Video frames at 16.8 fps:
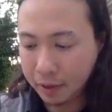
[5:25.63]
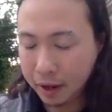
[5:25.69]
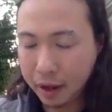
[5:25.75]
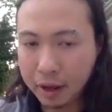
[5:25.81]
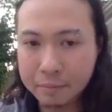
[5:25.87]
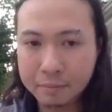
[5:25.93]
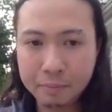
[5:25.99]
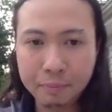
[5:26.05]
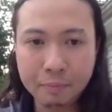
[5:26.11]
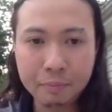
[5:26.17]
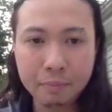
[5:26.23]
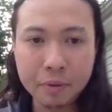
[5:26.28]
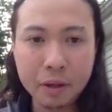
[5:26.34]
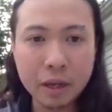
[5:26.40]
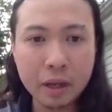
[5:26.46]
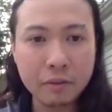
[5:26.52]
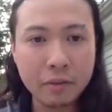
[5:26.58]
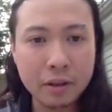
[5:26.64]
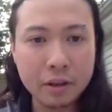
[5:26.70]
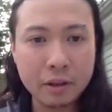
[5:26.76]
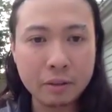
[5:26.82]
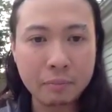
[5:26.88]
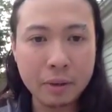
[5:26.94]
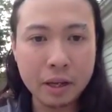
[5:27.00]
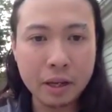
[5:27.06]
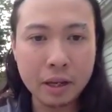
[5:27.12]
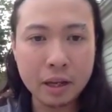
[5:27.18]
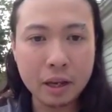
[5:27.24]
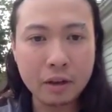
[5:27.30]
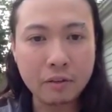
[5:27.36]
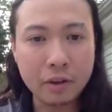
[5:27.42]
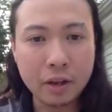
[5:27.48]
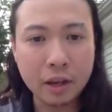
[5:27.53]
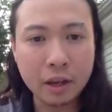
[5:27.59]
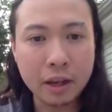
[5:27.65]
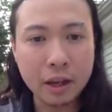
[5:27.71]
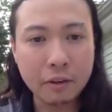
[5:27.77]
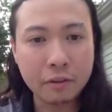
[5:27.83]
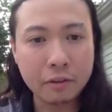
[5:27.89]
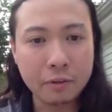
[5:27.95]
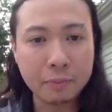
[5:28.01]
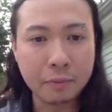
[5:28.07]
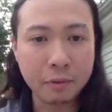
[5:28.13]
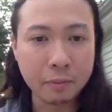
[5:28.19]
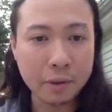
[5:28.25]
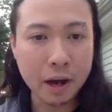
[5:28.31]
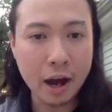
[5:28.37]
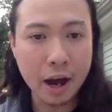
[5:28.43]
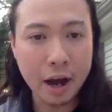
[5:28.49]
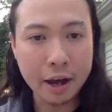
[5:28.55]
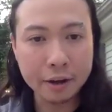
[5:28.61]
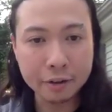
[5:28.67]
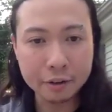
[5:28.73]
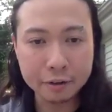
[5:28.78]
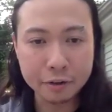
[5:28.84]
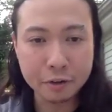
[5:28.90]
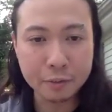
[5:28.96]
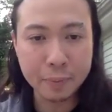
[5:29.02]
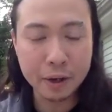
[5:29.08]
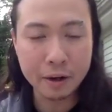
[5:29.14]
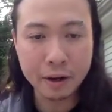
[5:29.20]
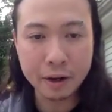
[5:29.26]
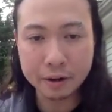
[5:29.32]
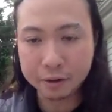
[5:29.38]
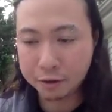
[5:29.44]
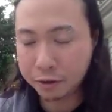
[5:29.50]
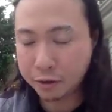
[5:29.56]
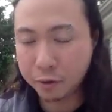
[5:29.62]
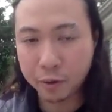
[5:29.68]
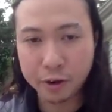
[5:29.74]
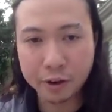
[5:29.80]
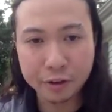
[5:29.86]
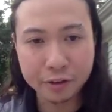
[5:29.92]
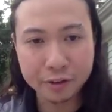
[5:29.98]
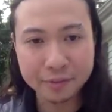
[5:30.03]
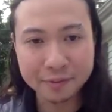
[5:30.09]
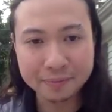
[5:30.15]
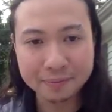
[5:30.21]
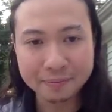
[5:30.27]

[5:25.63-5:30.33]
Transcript: and being given a gift from God or spirit or source